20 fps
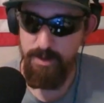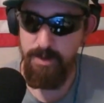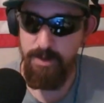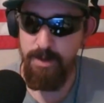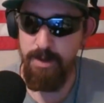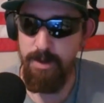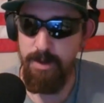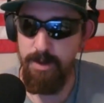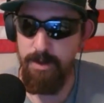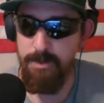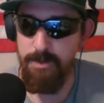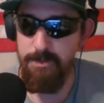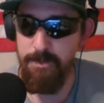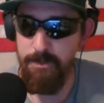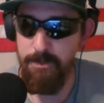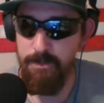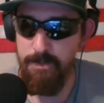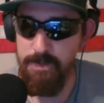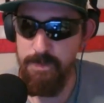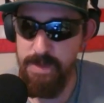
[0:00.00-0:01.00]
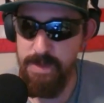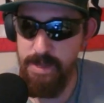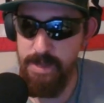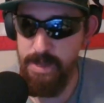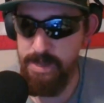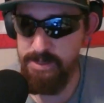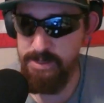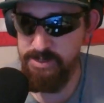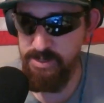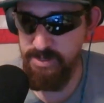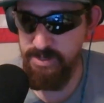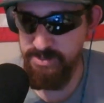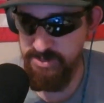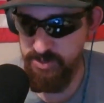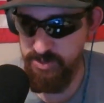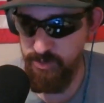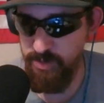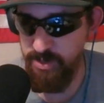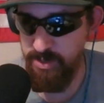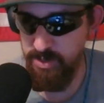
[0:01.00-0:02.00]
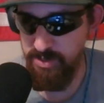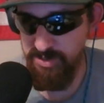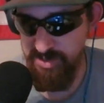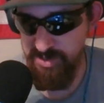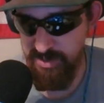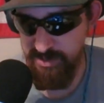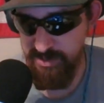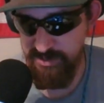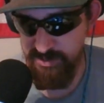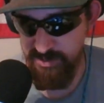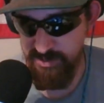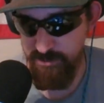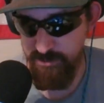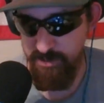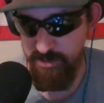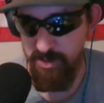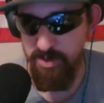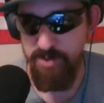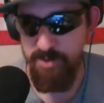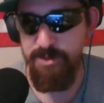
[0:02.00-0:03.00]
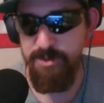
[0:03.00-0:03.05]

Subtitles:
Um, it does do a good thing to the milk,